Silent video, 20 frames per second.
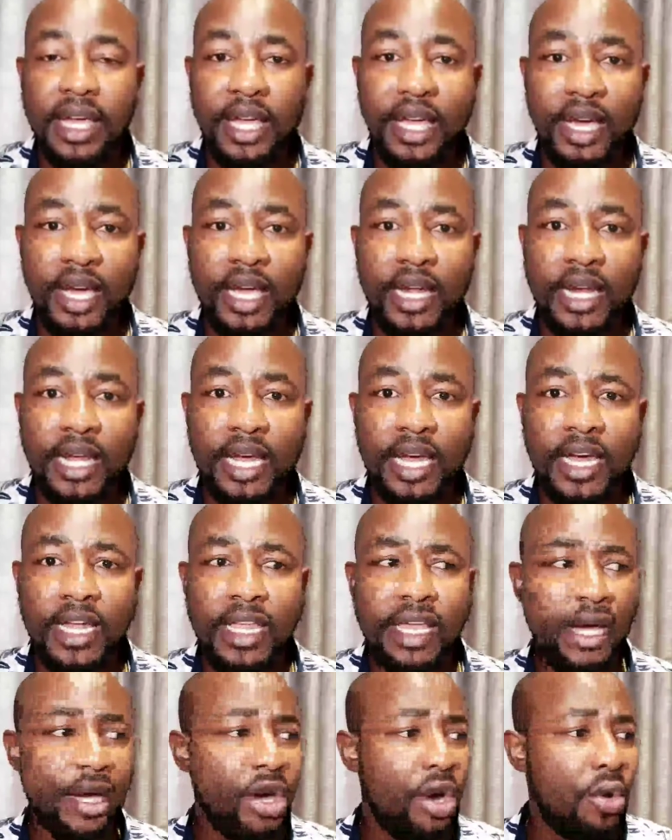here in
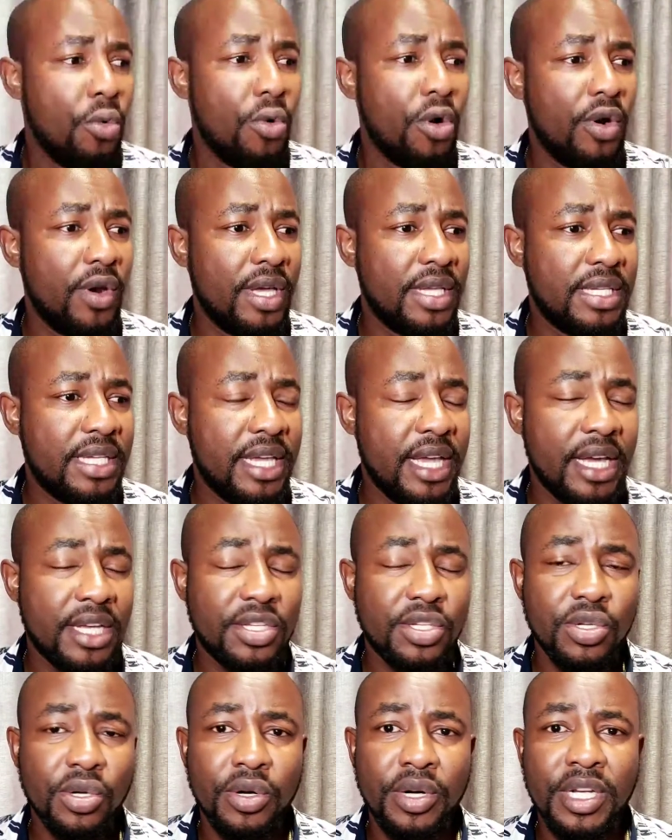Kenya, we always hear
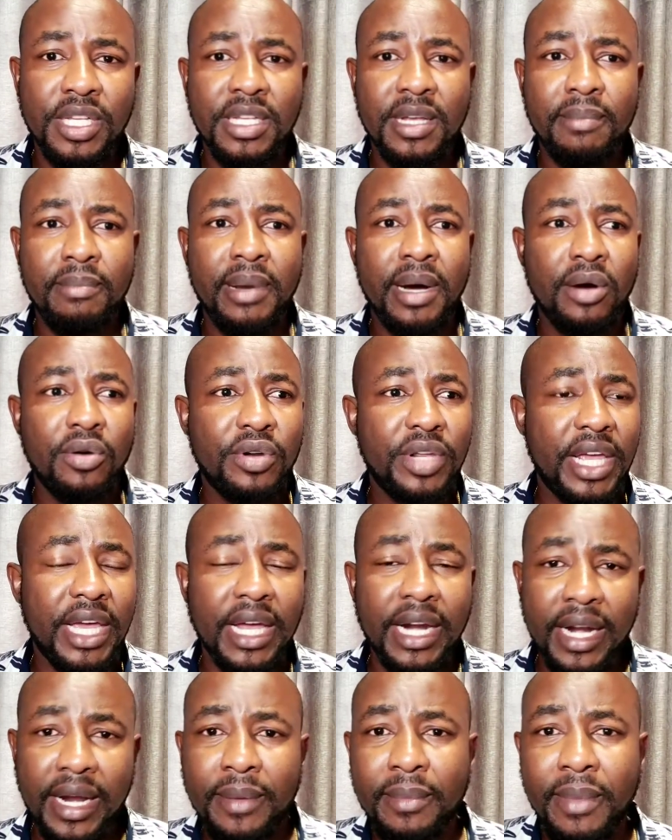stories about
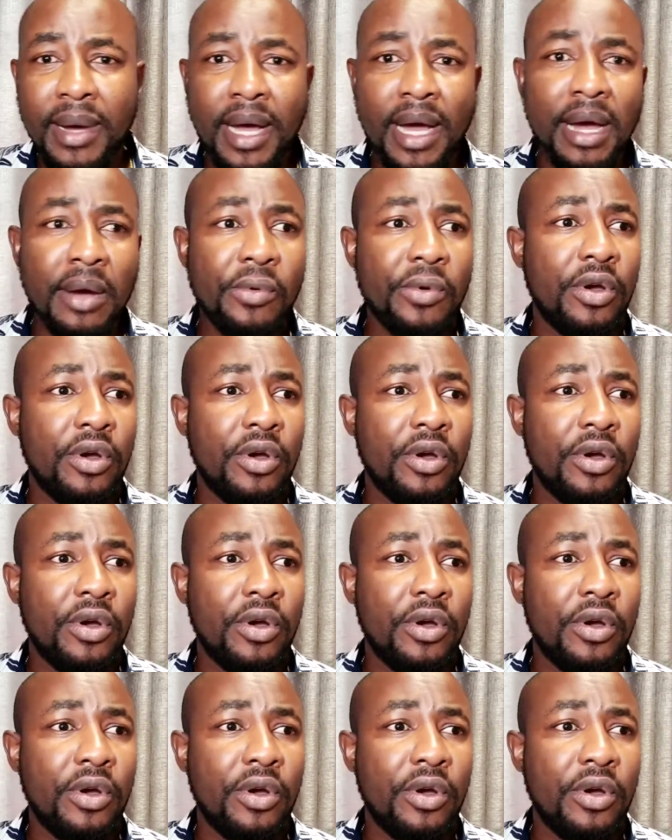Kirima,